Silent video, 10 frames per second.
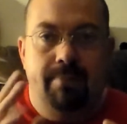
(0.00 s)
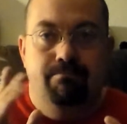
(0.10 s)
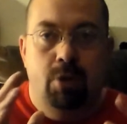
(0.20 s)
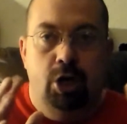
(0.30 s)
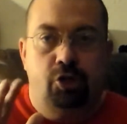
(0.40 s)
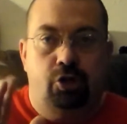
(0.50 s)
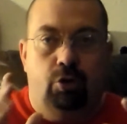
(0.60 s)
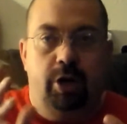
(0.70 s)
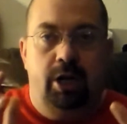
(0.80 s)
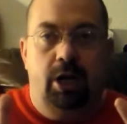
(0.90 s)
a
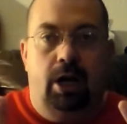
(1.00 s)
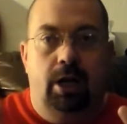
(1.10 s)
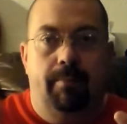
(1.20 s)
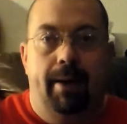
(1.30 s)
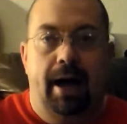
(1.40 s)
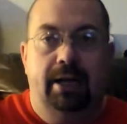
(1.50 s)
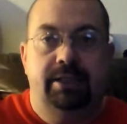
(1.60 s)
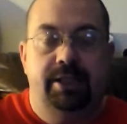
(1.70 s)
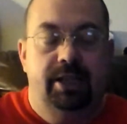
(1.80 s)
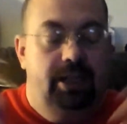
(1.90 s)
mystery
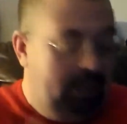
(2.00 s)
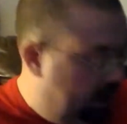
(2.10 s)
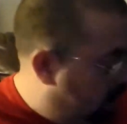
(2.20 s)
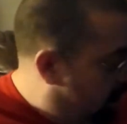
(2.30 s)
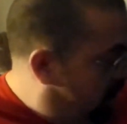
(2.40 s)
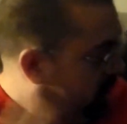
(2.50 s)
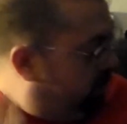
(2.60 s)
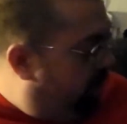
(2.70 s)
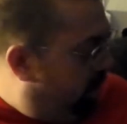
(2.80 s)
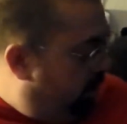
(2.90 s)
unboxing!
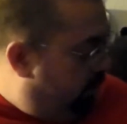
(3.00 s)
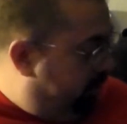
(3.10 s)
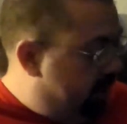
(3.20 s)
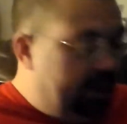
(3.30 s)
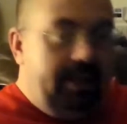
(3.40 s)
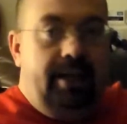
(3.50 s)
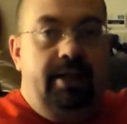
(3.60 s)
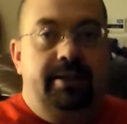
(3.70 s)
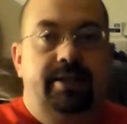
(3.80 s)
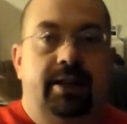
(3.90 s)
So I got home tonight
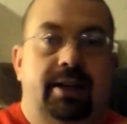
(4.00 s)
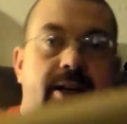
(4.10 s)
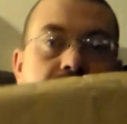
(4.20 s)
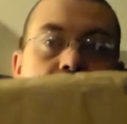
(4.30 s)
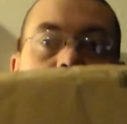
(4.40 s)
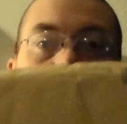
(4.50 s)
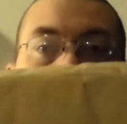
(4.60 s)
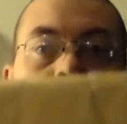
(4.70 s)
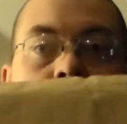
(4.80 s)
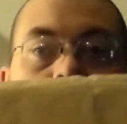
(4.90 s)
and uh,
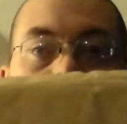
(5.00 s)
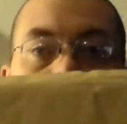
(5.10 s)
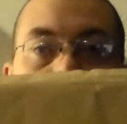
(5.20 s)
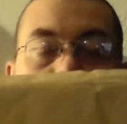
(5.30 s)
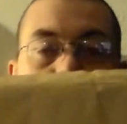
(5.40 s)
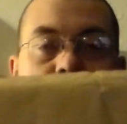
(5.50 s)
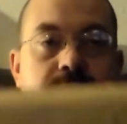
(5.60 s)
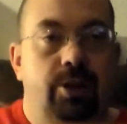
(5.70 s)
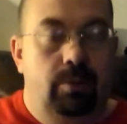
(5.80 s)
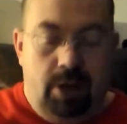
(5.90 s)
this was
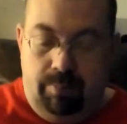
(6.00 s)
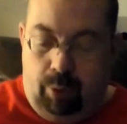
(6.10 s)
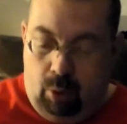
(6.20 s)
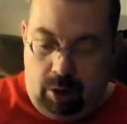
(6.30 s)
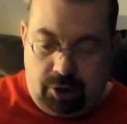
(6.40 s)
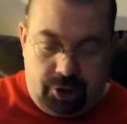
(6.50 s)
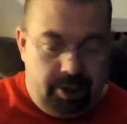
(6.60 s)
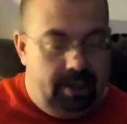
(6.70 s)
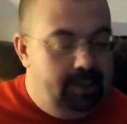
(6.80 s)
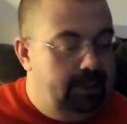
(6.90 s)
sitting on my porch
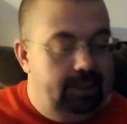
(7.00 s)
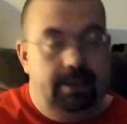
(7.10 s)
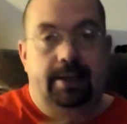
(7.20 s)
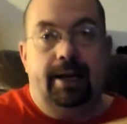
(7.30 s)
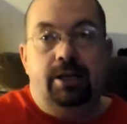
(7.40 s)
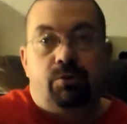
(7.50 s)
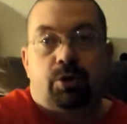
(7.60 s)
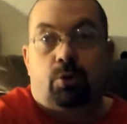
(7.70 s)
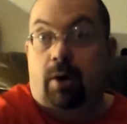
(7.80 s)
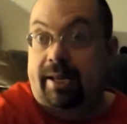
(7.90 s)
and I don't
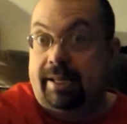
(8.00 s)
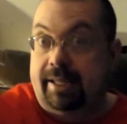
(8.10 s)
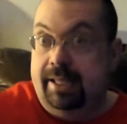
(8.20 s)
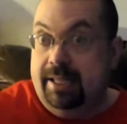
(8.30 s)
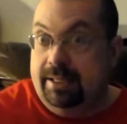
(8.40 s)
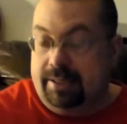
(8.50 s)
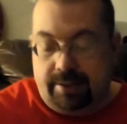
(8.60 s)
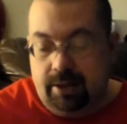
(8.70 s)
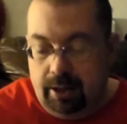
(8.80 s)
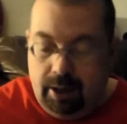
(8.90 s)
know what it
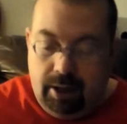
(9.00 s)
is.